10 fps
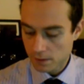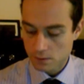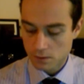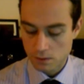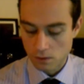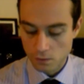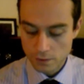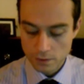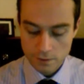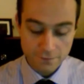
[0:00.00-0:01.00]

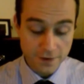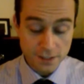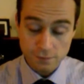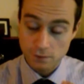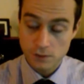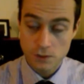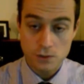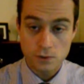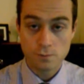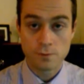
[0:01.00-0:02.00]
so your face feels
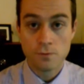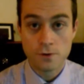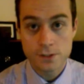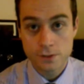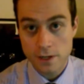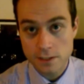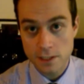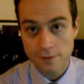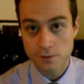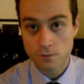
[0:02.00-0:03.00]
super moisturized
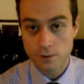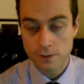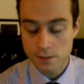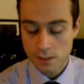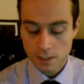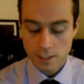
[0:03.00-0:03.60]
afterwards.